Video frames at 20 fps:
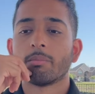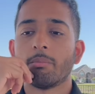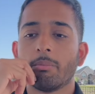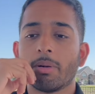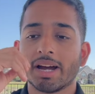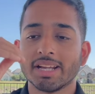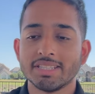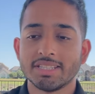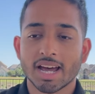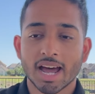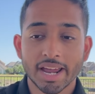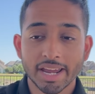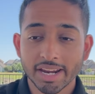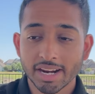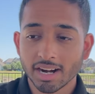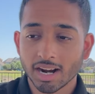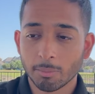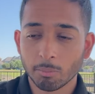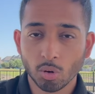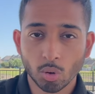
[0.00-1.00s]
Mm. My
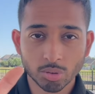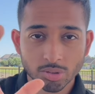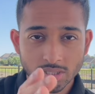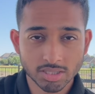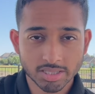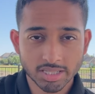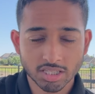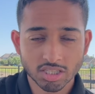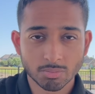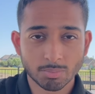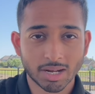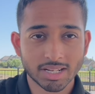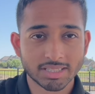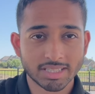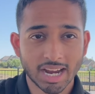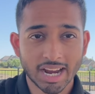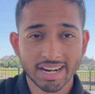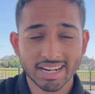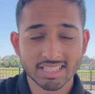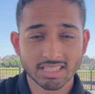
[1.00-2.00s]
diet, I'm going to stick to my
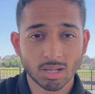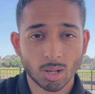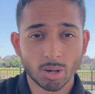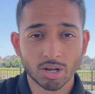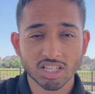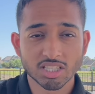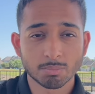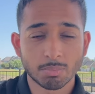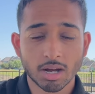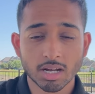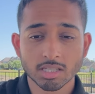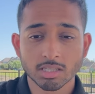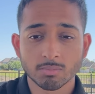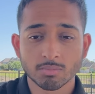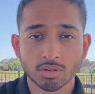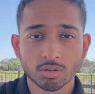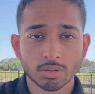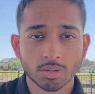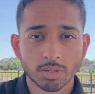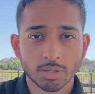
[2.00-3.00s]
diet as long as
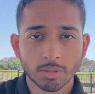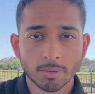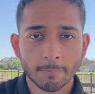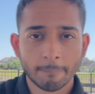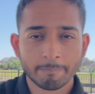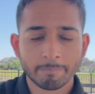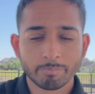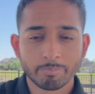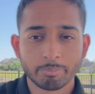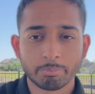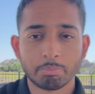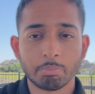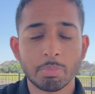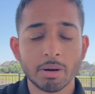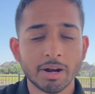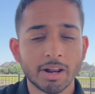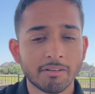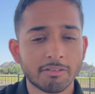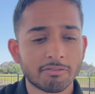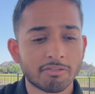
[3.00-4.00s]
possible.
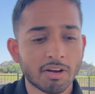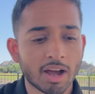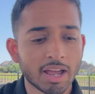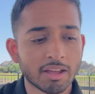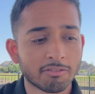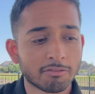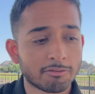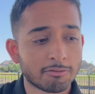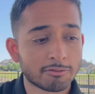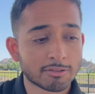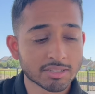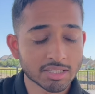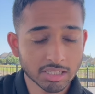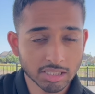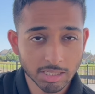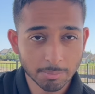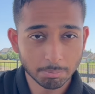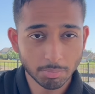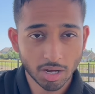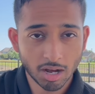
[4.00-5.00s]
But if I
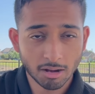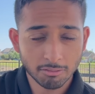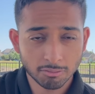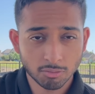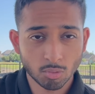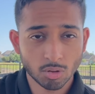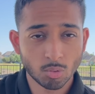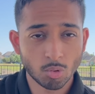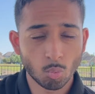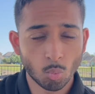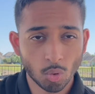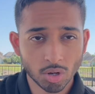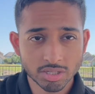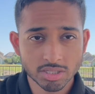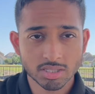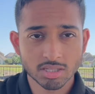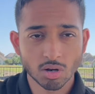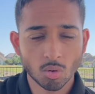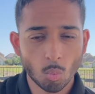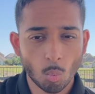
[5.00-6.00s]
slip off
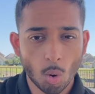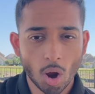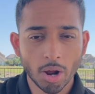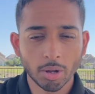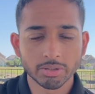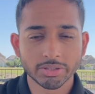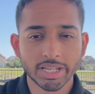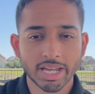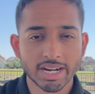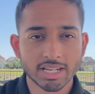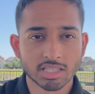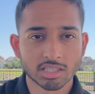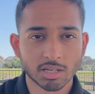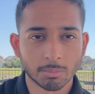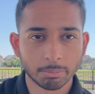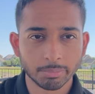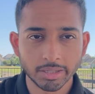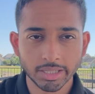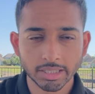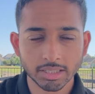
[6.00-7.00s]
once in a while, that is
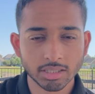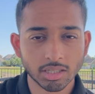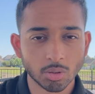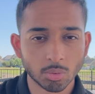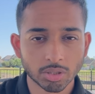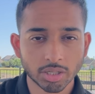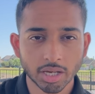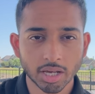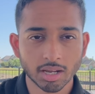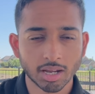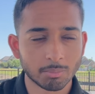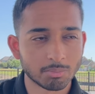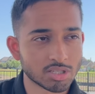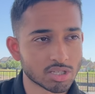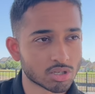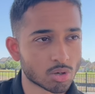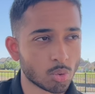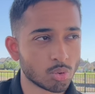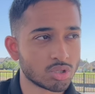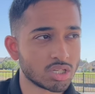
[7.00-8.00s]
completely okay. I'm
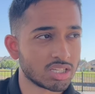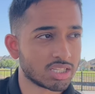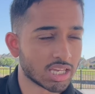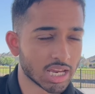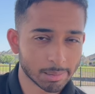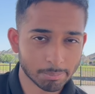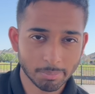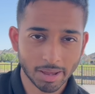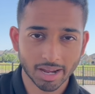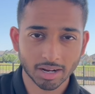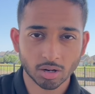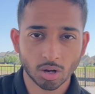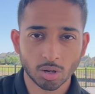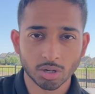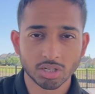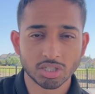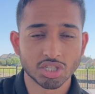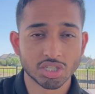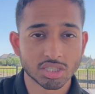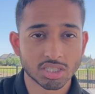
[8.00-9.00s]
just going to get back
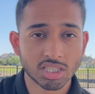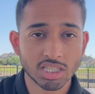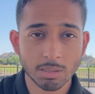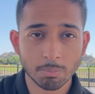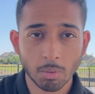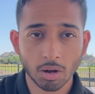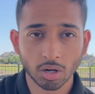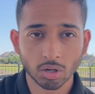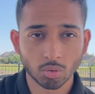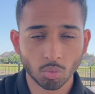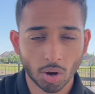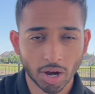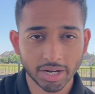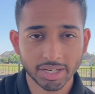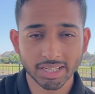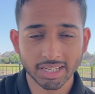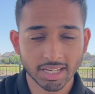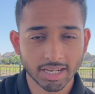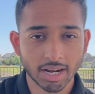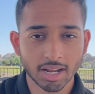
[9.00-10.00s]
on and just keep on
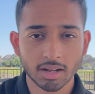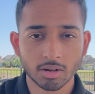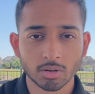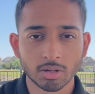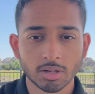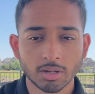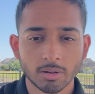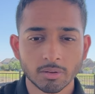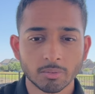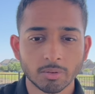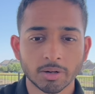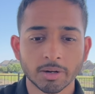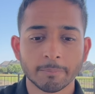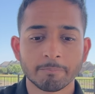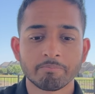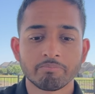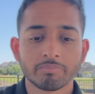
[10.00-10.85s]
grinding it out, right?